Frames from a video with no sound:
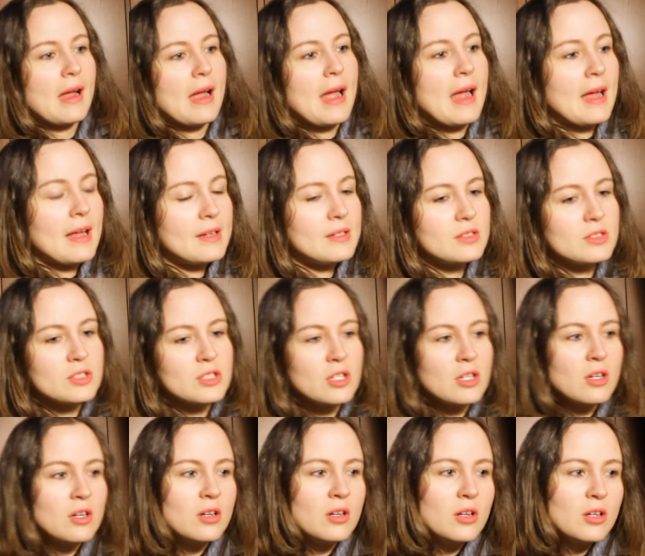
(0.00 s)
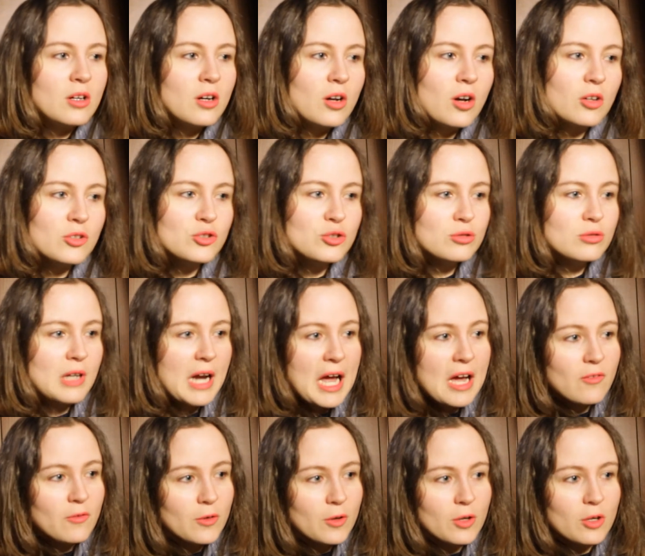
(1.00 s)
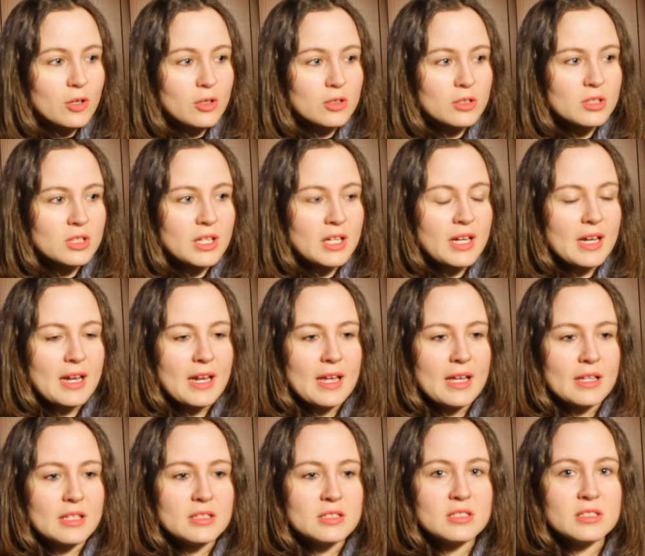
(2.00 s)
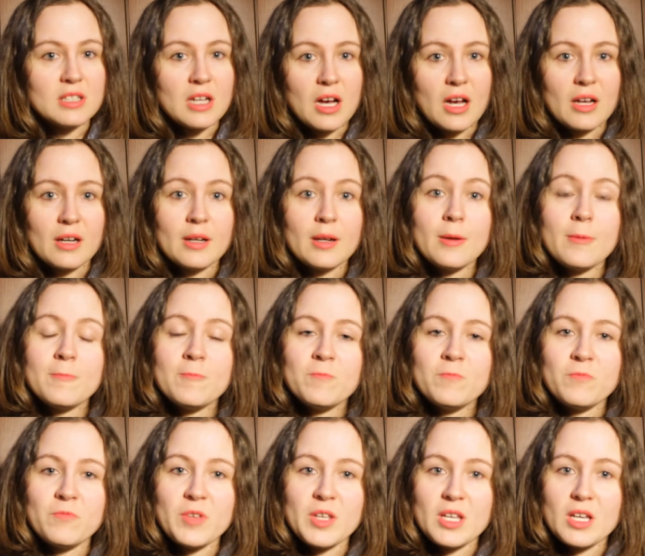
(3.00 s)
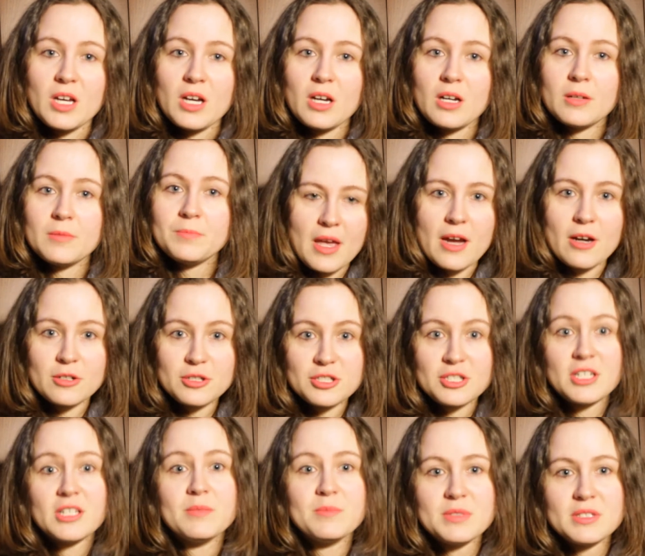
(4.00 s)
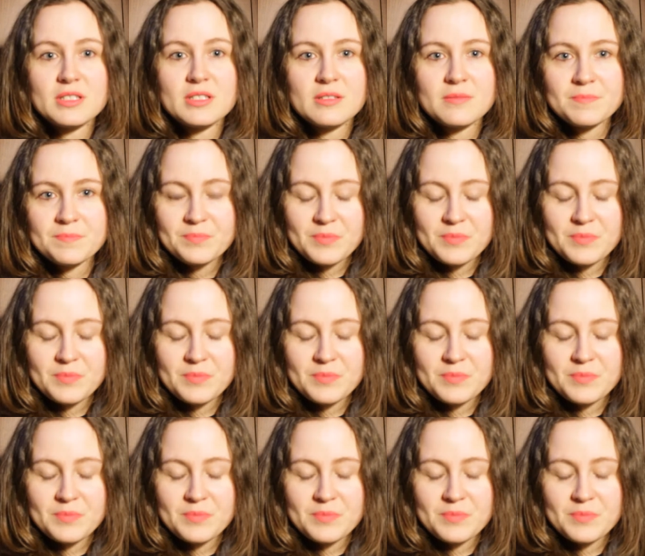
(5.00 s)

And travel is done via airships.